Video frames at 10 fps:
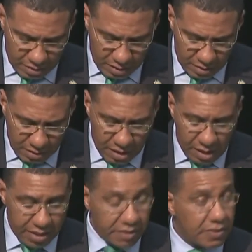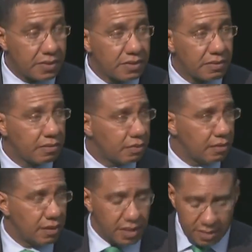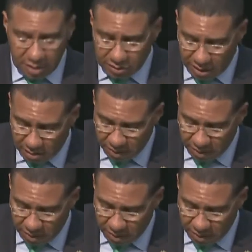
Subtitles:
Colleagues, ladies and gentlemen,